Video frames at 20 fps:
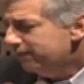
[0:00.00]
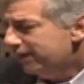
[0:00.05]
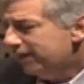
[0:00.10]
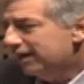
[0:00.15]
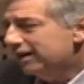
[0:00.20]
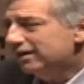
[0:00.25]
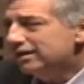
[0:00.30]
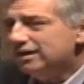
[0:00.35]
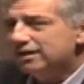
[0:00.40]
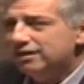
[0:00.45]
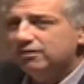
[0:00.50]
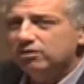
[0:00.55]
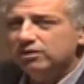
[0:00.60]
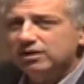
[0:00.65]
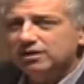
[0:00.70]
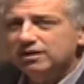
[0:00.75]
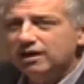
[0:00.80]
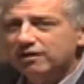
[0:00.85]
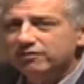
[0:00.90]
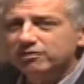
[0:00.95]
And you know,
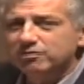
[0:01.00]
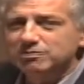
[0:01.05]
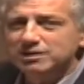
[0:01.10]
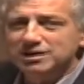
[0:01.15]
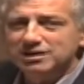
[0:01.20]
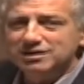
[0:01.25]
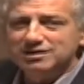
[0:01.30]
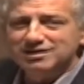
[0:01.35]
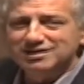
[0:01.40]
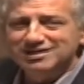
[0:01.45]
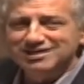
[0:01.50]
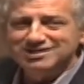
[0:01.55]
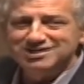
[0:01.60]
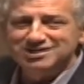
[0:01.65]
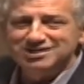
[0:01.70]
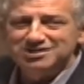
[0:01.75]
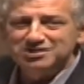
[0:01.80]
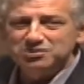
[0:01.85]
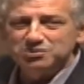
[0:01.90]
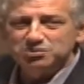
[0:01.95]
government
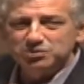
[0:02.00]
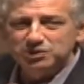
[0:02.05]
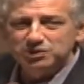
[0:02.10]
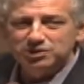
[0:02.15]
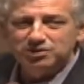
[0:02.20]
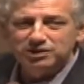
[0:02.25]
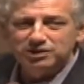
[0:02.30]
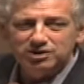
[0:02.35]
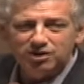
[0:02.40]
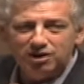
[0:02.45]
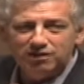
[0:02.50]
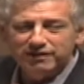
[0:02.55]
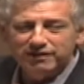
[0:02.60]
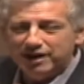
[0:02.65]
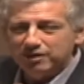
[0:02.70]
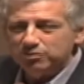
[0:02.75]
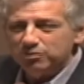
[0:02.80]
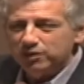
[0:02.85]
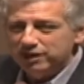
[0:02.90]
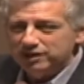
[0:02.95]
isn't really all
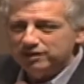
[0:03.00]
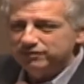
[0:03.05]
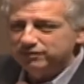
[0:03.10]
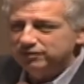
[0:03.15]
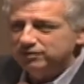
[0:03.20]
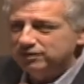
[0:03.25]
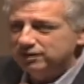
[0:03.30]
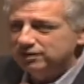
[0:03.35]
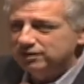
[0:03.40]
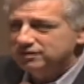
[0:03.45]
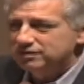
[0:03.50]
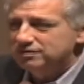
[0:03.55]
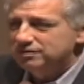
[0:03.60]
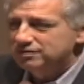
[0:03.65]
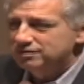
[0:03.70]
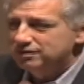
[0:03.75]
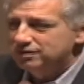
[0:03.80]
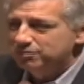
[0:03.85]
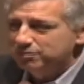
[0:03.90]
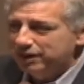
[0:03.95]
that ready for this,
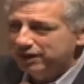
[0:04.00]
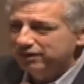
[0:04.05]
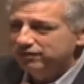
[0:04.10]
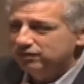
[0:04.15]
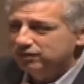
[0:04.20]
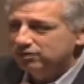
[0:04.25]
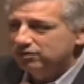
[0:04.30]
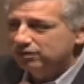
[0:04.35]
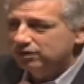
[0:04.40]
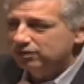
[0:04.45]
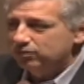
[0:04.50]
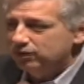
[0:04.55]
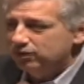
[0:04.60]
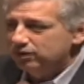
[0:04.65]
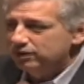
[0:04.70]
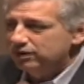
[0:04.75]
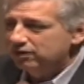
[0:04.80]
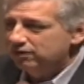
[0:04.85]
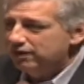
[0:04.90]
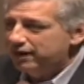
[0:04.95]
in my view.
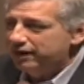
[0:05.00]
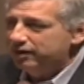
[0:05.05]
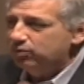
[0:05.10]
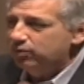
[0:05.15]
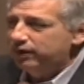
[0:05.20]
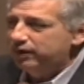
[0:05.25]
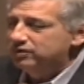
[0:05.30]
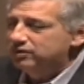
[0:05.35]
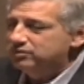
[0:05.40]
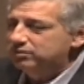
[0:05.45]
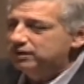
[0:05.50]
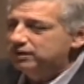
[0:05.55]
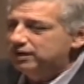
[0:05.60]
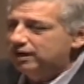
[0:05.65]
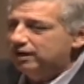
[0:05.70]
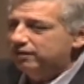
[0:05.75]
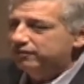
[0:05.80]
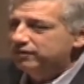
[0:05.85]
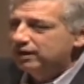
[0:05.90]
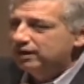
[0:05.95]
In a lot of ways, we
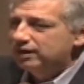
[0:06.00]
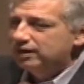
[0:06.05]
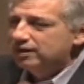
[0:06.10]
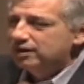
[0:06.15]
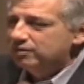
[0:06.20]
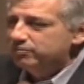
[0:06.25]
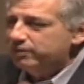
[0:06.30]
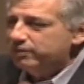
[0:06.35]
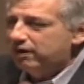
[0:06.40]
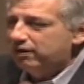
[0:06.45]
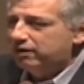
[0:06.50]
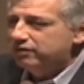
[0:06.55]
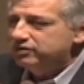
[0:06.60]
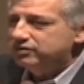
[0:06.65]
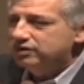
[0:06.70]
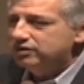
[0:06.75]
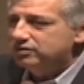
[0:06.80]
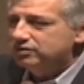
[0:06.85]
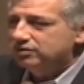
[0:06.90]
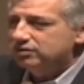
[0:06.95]
have
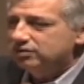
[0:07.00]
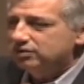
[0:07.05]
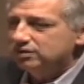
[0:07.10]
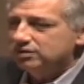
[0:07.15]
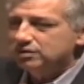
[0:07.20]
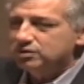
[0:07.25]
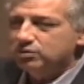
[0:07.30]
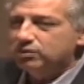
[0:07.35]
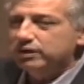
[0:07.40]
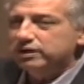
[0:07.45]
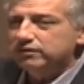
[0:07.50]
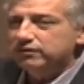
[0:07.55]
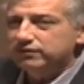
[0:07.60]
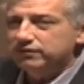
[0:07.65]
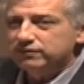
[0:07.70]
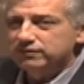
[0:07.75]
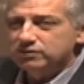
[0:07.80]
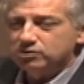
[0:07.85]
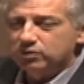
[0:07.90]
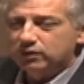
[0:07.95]
policies that are in the
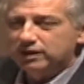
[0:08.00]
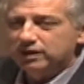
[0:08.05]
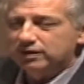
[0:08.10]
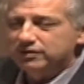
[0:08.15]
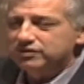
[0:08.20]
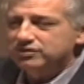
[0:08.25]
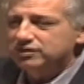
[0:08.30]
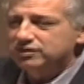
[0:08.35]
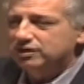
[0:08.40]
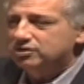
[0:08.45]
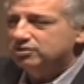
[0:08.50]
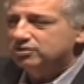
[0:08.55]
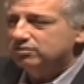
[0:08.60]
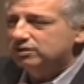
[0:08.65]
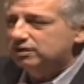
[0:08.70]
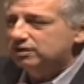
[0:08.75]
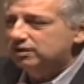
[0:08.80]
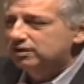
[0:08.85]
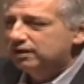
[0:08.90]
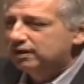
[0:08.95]
20th
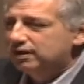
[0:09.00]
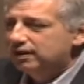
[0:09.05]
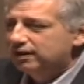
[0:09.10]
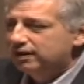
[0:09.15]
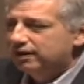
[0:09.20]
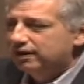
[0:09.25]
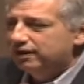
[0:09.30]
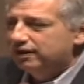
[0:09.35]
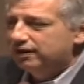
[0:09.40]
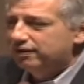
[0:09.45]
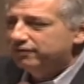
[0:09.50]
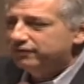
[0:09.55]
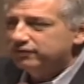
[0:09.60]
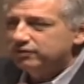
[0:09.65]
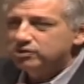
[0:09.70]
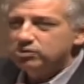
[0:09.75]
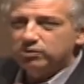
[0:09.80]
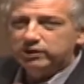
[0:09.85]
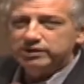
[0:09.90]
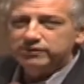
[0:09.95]
century
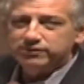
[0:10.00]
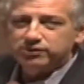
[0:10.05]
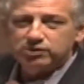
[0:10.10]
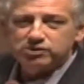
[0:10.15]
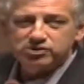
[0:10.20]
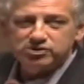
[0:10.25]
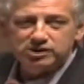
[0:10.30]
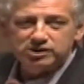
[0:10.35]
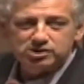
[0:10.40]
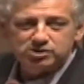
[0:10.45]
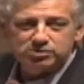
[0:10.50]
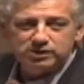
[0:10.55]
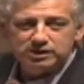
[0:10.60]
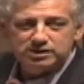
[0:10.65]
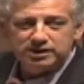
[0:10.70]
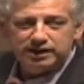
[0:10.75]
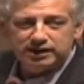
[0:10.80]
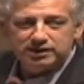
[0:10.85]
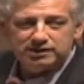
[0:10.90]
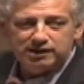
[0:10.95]
for 21st century
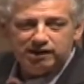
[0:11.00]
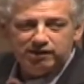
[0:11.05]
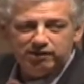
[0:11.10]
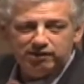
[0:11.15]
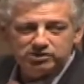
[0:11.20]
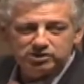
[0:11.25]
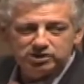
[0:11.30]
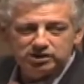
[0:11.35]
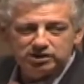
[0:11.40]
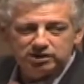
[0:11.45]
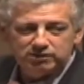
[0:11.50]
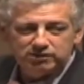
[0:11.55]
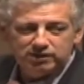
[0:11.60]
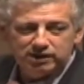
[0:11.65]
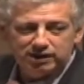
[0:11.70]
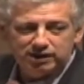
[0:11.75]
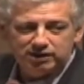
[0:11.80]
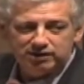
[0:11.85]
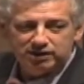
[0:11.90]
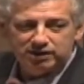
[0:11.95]
technology
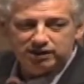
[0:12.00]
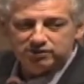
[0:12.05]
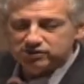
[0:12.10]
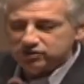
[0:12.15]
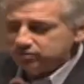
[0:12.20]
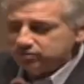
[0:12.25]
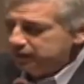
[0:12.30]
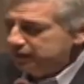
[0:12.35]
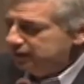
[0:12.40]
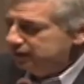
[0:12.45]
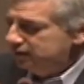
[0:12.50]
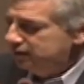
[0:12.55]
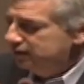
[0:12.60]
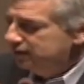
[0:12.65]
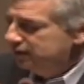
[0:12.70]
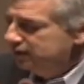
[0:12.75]
and speed.